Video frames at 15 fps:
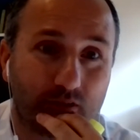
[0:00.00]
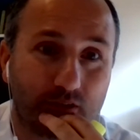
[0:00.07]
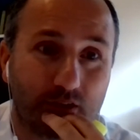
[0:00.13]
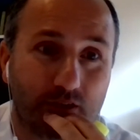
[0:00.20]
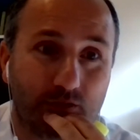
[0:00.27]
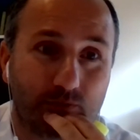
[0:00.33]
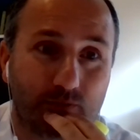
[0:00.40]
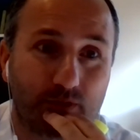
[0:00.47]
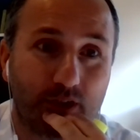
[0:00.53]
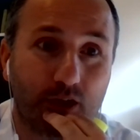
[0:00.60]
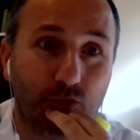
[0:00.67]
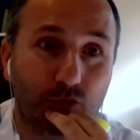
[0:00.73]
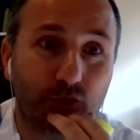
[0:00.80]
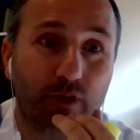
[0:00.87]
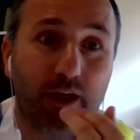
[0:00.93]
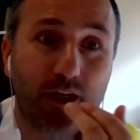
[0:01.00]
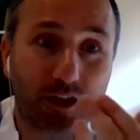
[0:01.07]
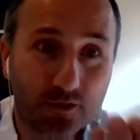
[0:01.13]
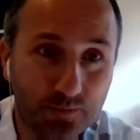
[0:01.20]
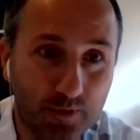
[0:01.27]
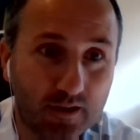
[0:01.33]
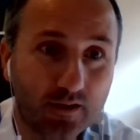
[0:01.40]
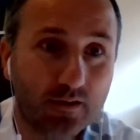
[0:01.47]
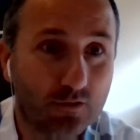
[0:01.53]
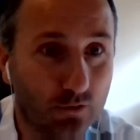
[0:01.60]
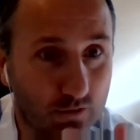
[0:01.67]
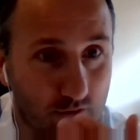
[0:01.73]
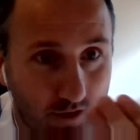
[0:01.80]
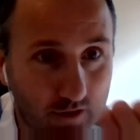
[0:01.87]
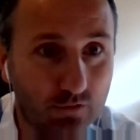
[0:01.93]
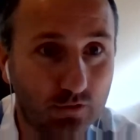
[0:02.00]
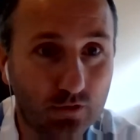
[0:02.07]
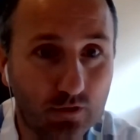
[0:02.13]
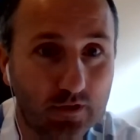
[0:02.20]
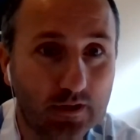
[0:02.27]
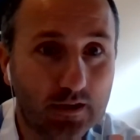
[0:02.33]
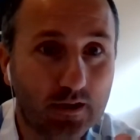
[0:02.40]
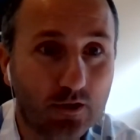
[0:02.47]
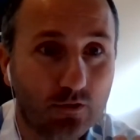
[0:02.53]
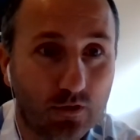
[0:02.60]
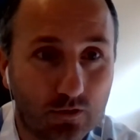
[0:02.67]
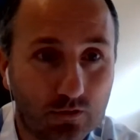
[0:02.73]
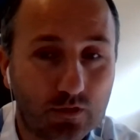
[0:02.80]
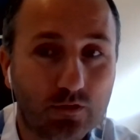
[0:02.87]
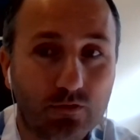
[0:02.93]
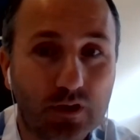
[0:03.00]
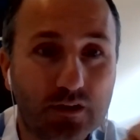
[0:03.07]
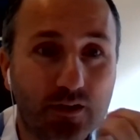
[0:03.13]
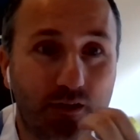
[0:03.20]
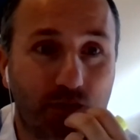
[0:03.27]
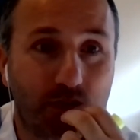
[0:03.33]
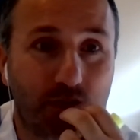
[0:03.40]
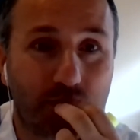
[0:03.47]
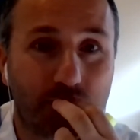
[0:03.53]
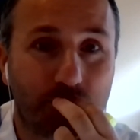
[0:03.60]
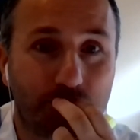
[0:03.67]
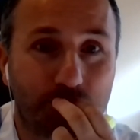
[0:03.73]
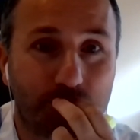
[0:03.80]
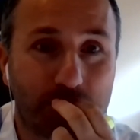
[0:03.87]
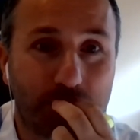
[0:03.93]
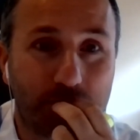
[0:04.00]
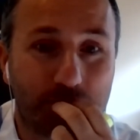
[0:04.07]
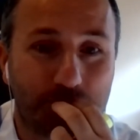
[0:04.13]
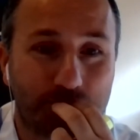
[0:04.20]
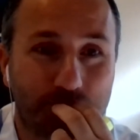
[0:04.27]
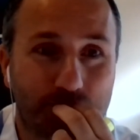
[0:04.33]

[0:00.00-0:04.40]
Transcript: Yeah, have you experienced what he says? Yeah.